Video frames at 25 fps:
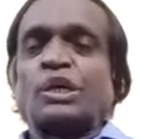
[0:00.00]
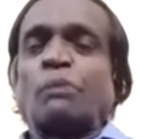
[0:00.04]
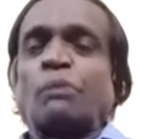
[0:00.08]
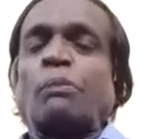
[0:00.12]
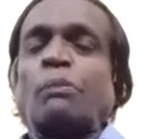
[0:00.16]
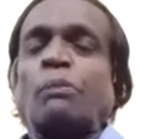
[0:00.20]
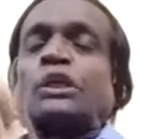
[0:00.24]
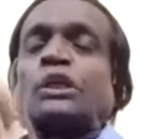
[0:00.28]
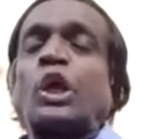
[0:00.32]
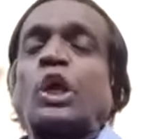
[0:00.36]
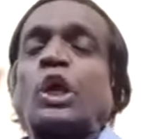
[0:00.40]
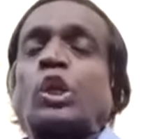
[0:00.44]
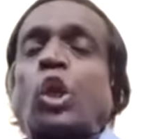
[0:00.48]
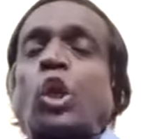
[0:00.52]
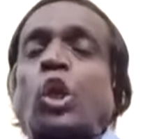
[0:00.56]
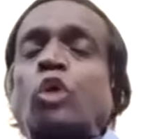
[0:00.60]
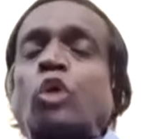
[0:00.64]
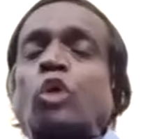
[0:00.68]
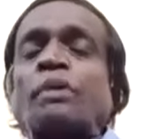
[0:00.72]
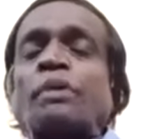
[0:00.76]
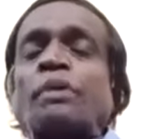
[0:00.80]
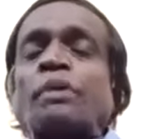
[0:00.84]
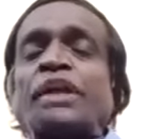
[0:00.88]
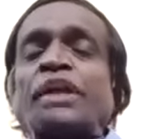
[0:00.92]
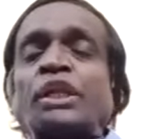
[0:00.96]
But lock
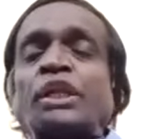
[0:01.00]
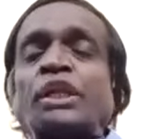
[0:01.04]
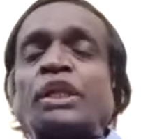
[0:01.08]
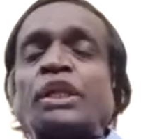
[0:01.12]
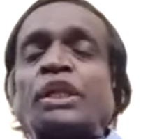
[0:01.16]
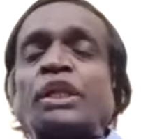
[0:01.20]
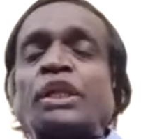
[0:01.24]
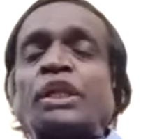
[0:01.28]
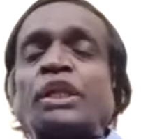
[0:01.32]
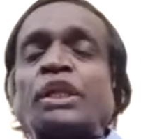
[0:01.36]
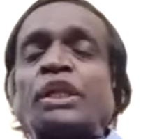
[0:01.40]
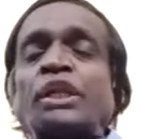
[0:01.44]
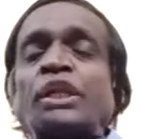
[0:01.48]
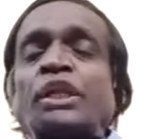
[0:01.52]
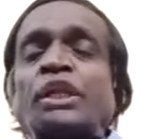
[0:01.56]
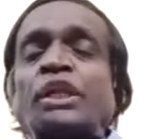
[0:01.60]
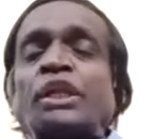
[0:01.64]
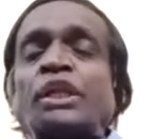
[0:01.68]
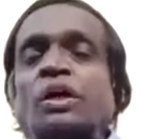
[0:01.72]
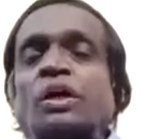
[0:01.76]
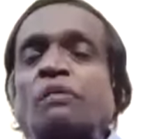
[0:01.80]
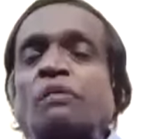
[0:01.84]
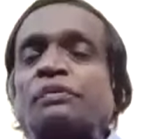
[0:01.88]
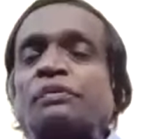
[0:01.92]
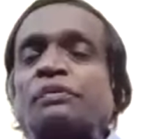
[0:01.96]
me in a room
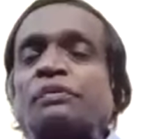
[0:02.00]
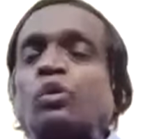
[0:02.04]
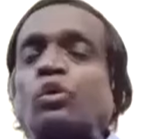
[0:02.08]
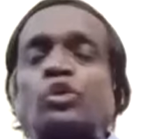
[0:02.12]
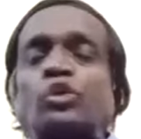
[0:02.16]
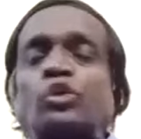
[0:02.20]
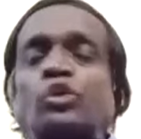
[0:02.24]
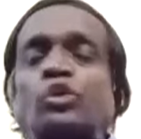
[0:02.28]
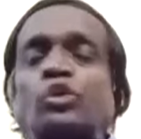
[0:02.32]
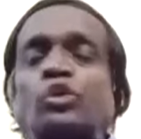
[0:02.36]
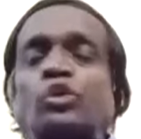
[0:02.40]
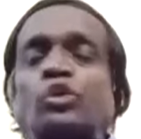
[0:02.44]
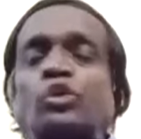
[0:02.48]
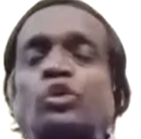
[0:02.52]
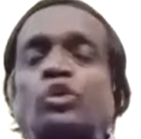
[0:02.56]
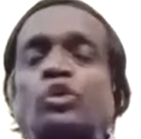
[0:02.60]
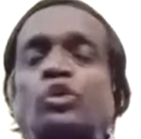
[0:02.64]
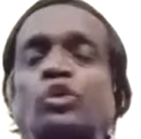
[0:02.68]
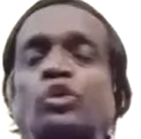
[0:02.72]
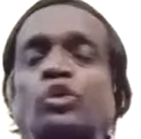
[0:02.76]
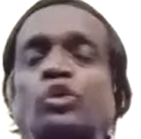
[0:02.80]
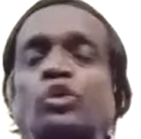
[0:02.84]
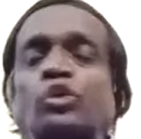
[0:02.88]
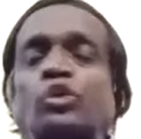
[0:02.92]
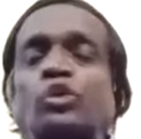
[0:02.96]
without a book,
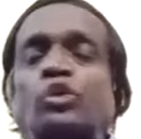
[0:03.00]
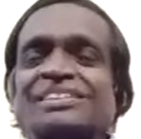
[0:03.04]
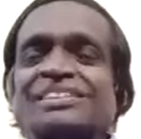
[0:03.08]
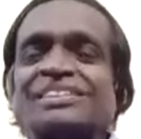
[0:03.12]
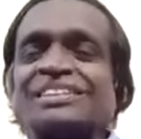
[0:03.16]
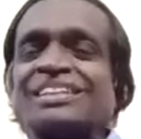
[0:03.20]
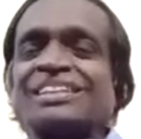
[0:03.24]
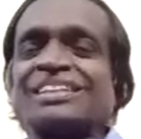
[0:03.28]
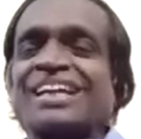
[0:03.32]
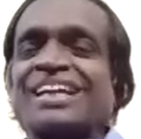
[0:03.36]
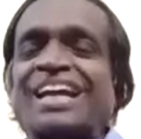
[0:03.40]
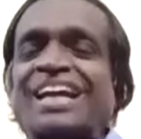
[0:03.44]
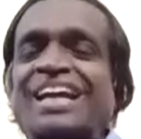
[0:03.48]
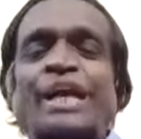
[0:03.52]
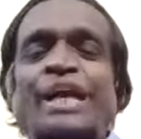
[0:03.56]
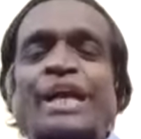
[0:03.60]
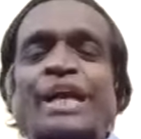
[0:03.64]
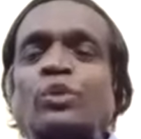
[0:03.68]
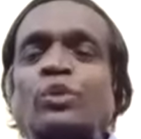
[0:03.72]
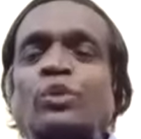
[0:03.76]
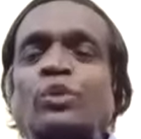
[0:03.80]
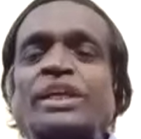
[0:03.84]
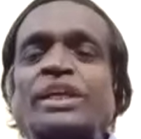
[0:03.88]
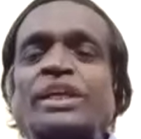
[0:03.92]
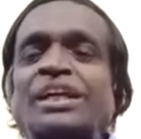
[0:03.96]
I don't
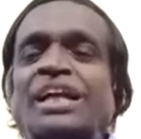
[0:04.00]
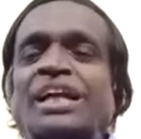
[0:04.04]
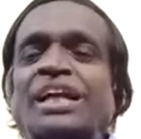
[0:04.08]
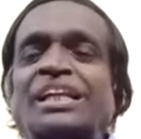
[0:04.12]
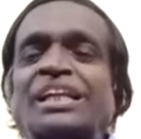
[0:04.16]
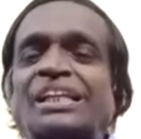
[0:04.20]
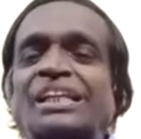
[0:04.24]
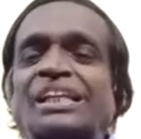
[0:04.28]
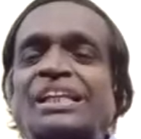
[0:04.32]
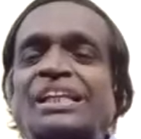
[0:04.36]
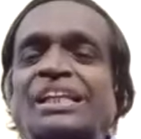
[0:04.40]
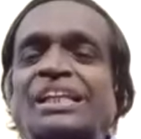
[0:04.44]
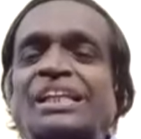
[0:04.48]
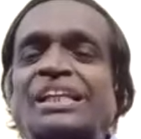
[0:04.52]
think I live."